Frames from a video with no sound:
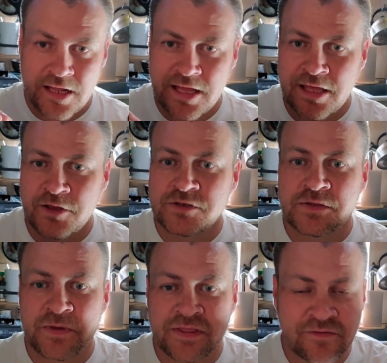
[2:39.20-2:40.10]
it used
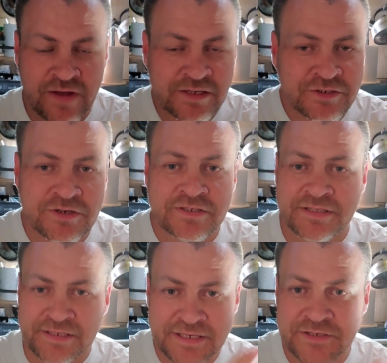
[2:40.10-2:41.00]
to be the adventurers
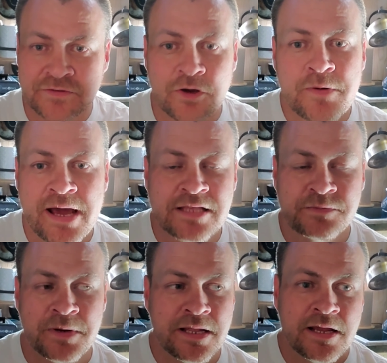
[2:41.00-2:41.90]
and the digital
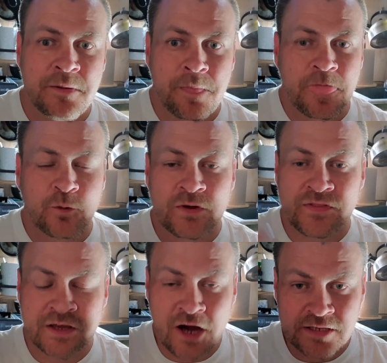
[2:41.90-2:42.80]
nomads, but
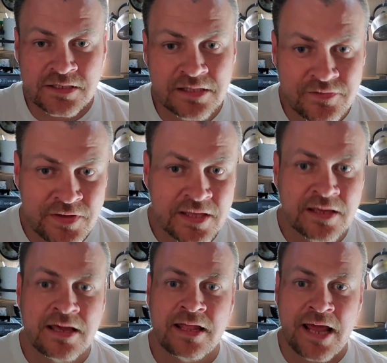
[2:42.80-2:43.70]
with the cost of
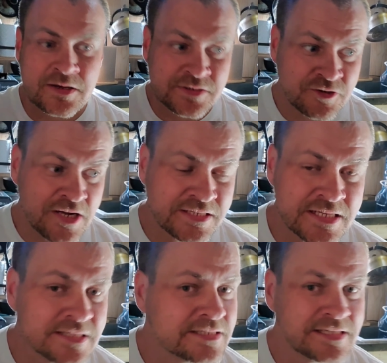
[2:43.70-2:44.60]
living and housing
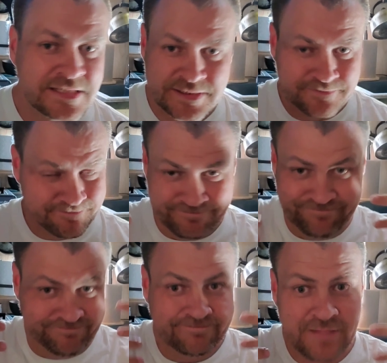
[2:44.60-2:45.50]
crisis,
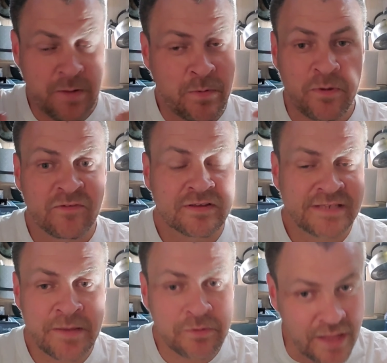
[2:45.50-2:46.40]
I'm a perfect
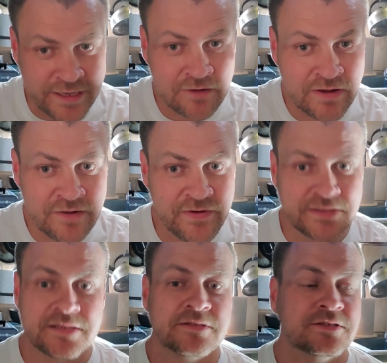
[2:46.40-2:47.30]
example. I got rent
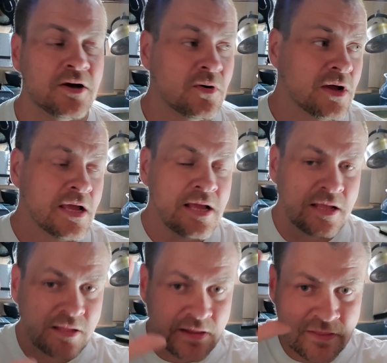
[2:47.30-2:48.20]
evicted. So
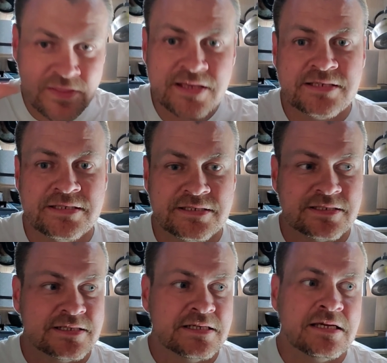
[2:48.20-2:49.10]
this
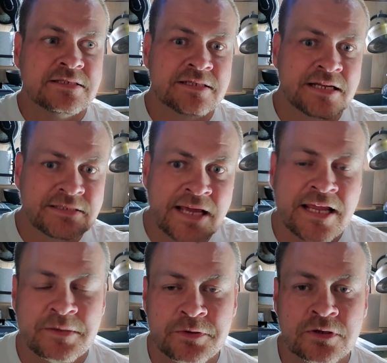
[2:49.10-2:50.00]
is an
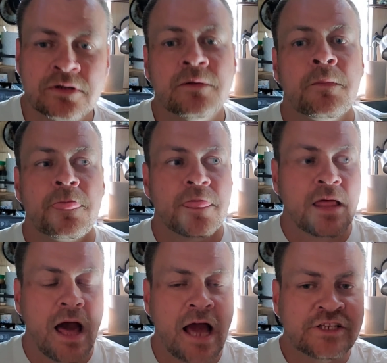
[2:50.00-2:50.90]
attainable,
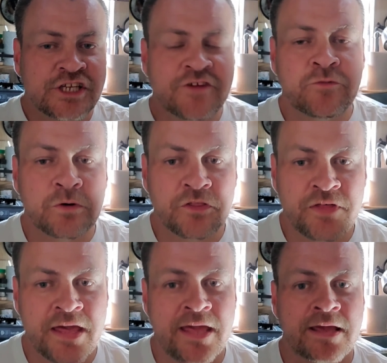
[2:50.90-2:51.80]
achievable
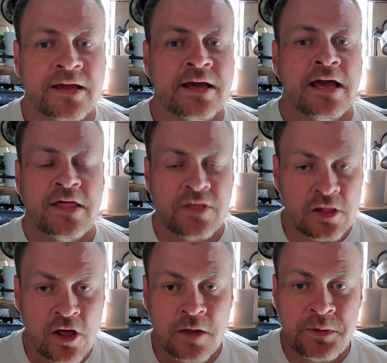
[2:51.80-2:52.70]
thing that a
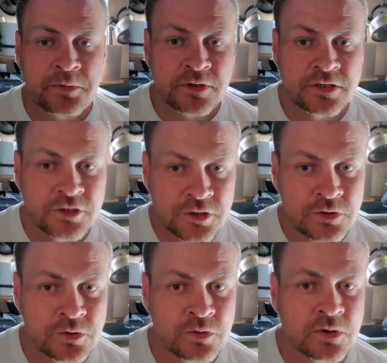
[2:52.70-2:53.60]
lot of people can
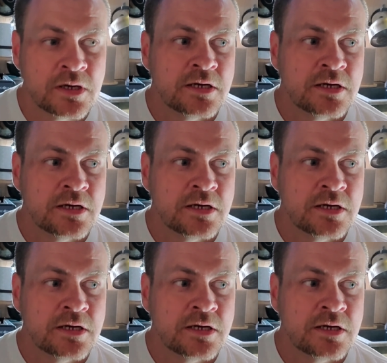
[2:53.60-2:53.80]
do